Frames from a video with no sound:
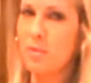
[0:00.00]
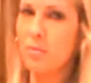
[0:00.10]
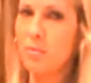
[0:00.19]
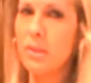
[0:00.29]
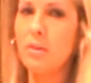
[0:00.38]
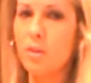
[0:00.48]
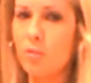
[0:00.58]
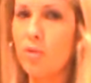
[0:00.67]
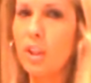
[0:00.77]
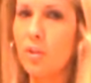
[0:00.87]
if you
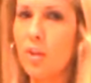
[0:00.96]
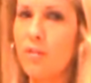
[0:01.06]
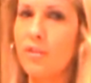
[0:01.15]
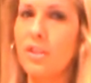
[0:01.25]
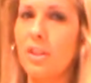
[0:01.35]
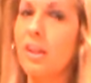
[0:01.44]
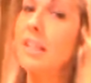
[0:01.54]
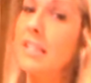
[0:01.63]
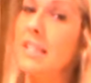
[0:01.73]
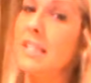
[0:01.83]
are really looking for
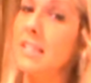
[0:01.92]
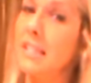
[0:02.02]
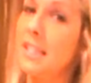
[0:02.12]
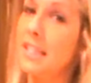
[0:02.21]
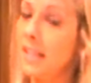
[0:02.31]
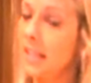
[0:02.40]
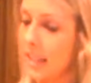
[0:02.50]
certain consistency,